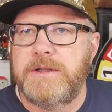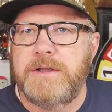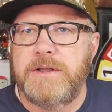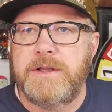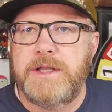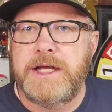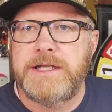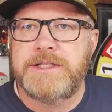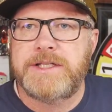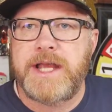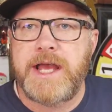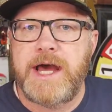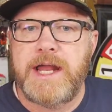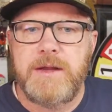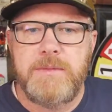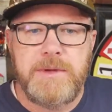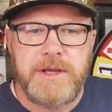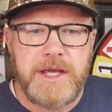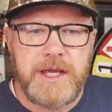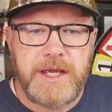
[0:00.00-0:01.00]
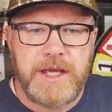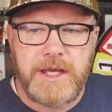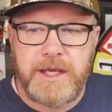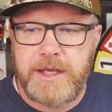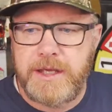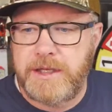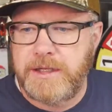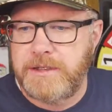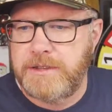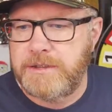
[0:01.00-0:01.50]
That's got to
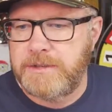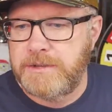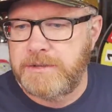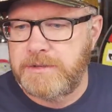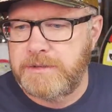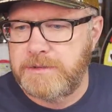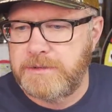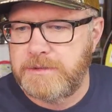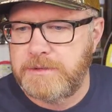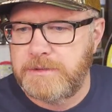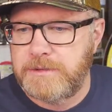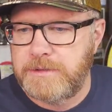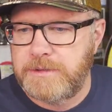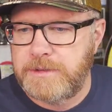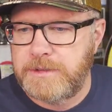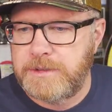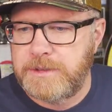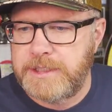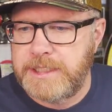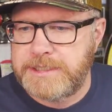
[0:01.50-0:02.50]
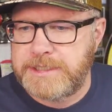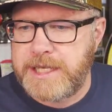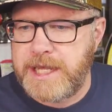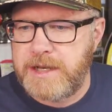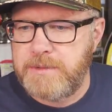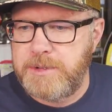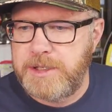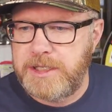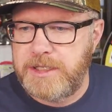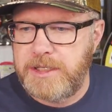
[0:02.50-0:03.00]
be that's got to be a